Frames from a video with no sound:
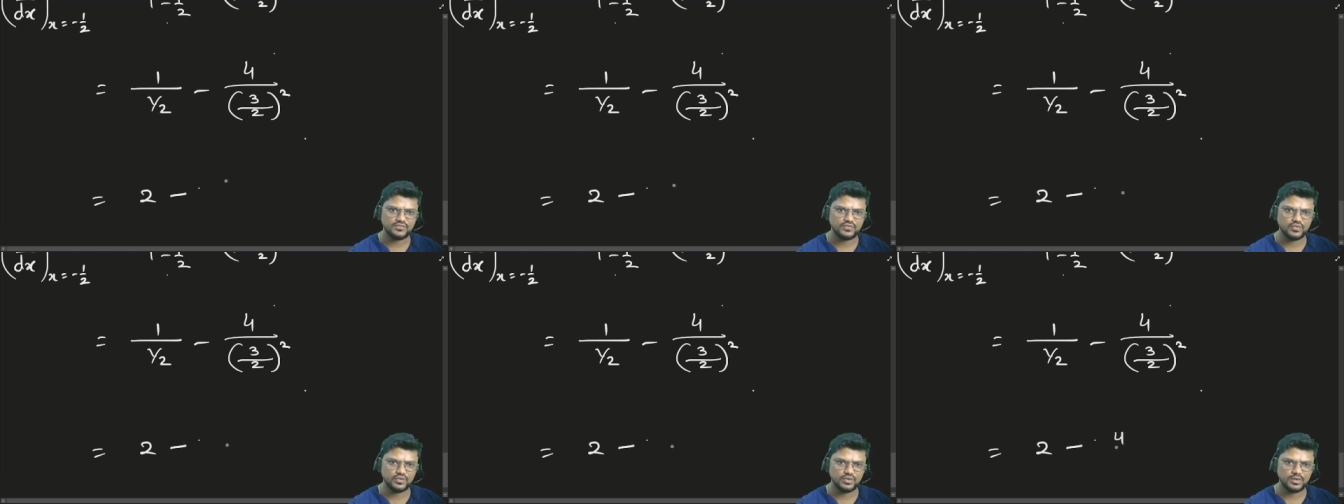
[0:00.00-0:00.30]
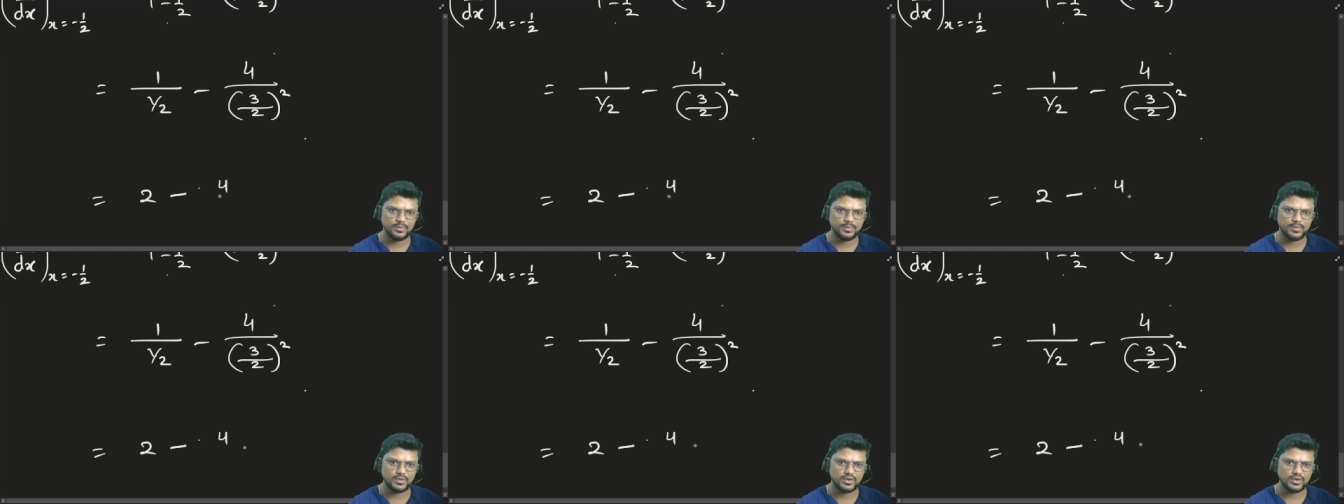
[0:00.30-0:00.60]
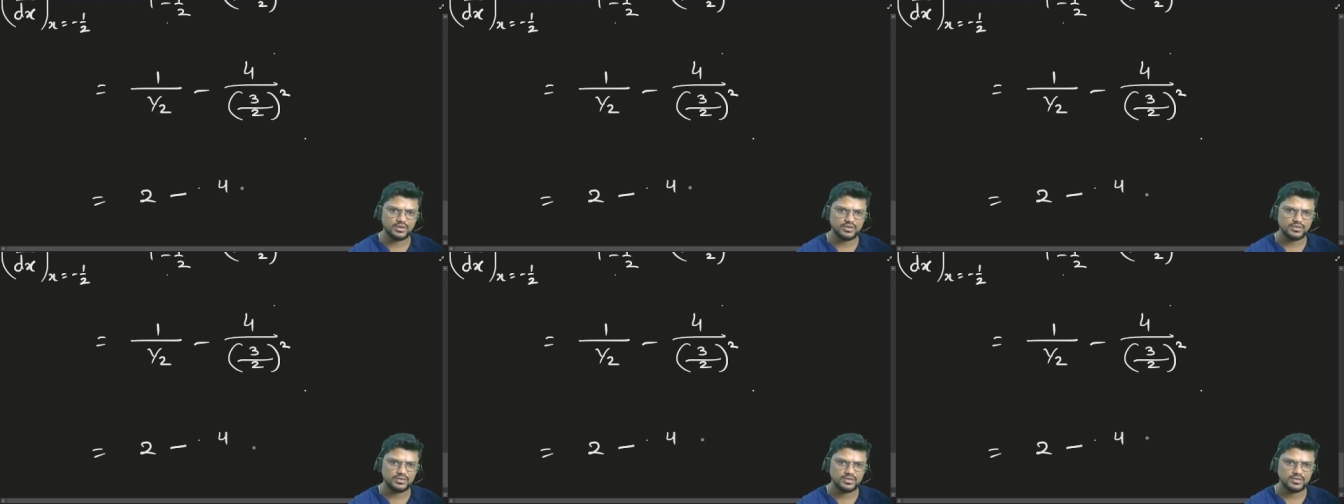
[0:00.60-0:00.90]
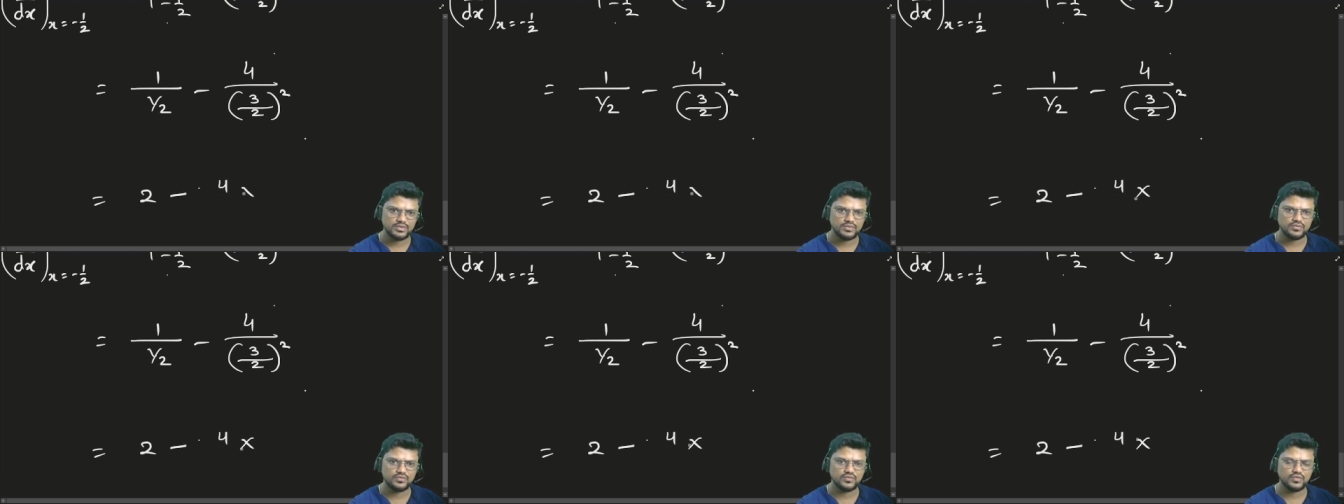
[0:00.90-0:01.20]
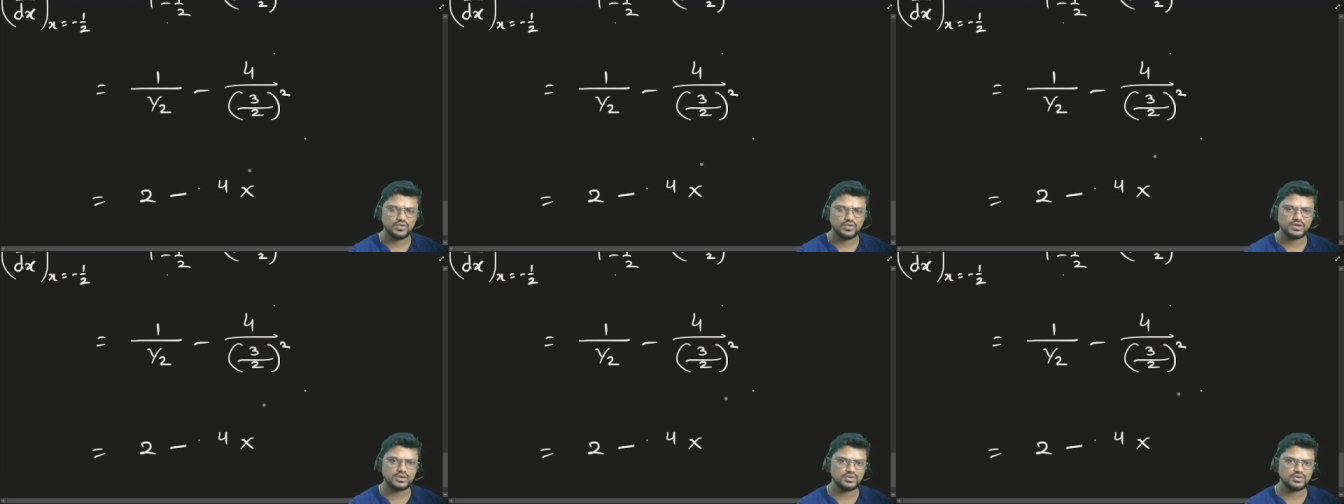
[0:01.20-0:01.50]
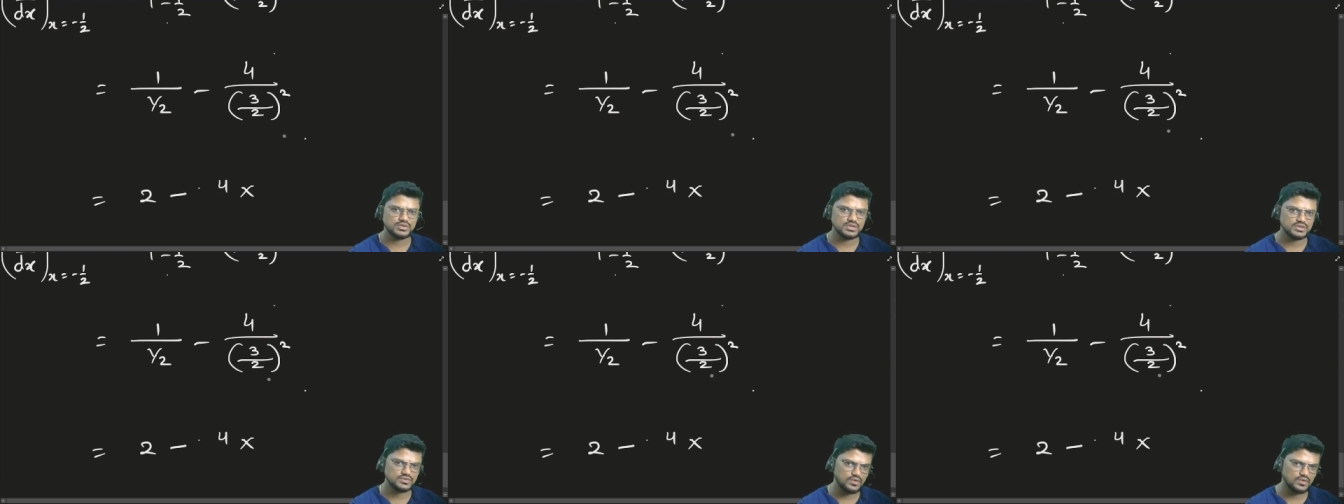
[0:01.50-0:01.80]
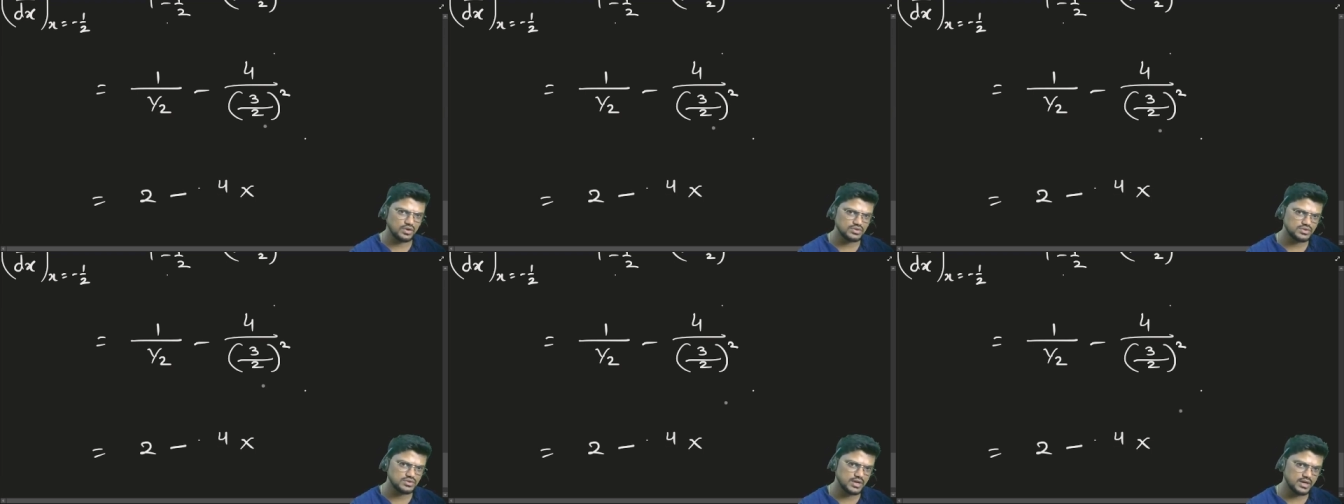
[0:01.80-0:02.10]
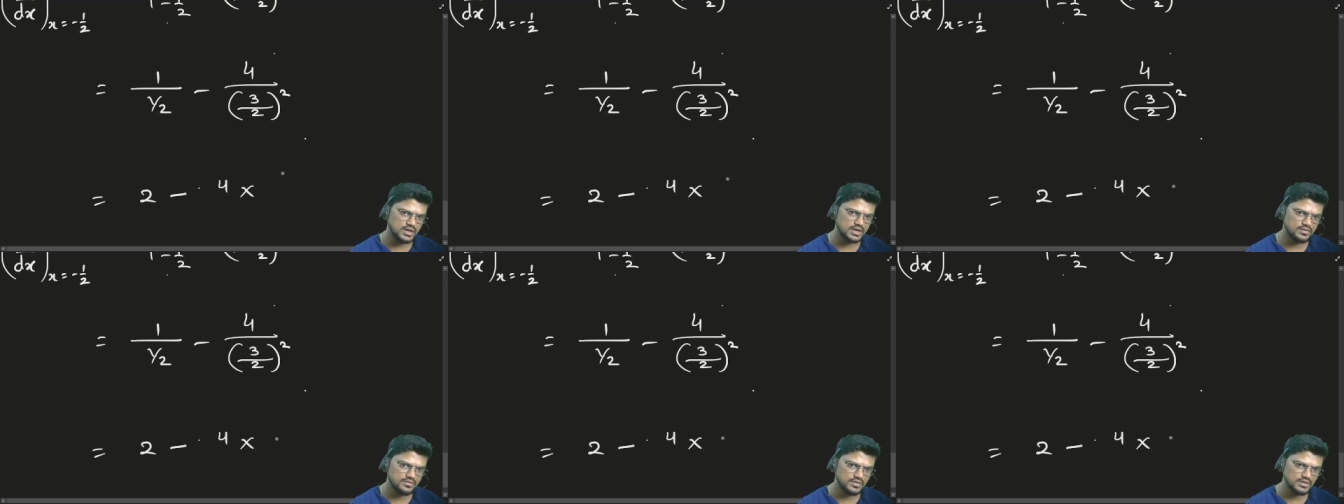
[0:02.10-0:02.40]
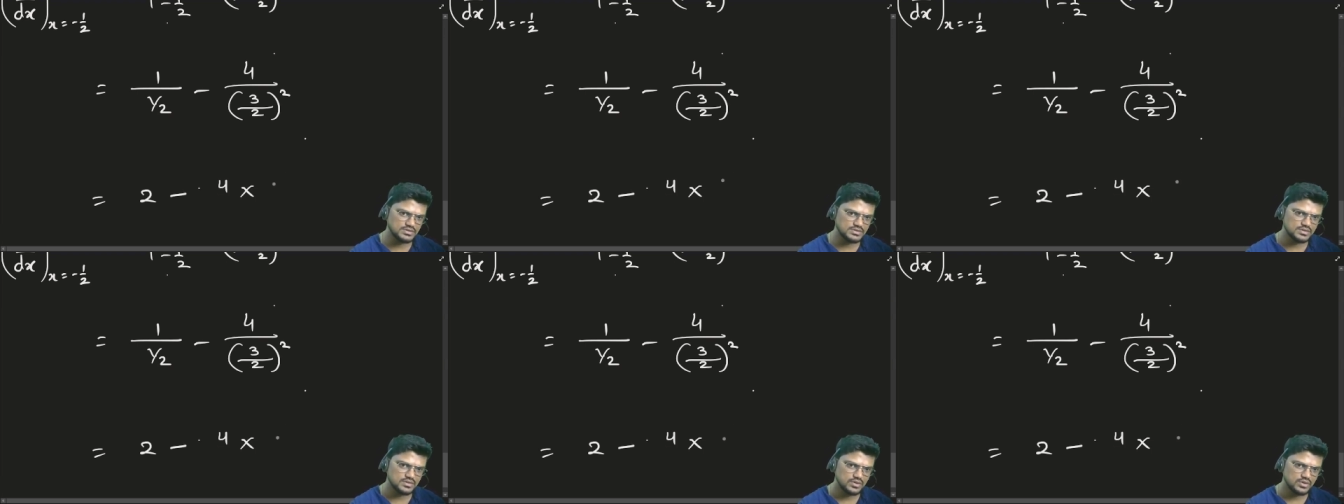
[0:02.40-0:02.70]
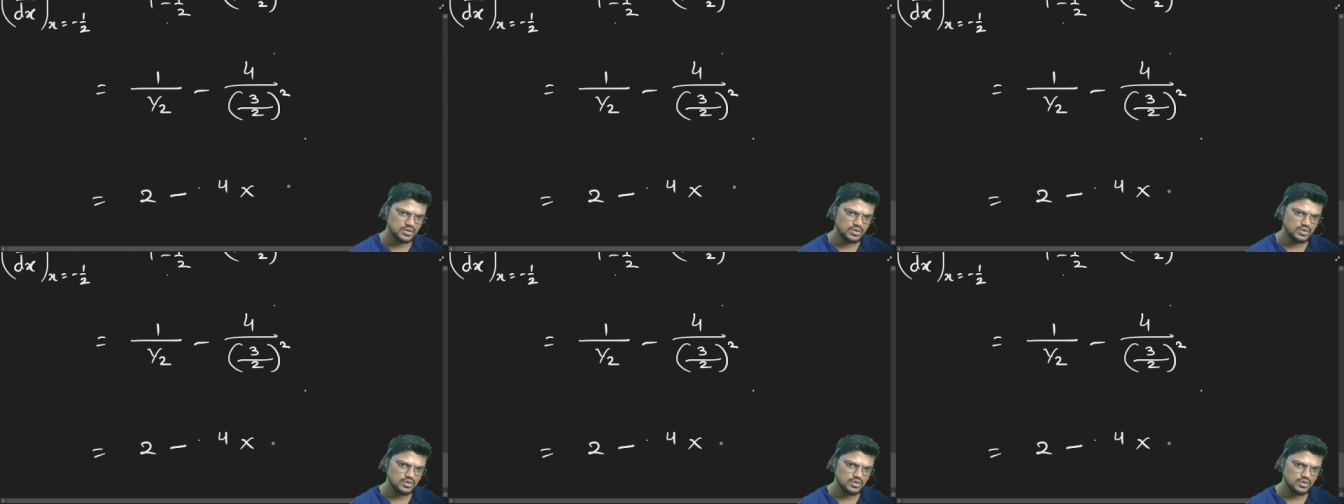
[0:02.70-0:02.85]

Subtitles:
4 upon 4 into, this will also get reversed,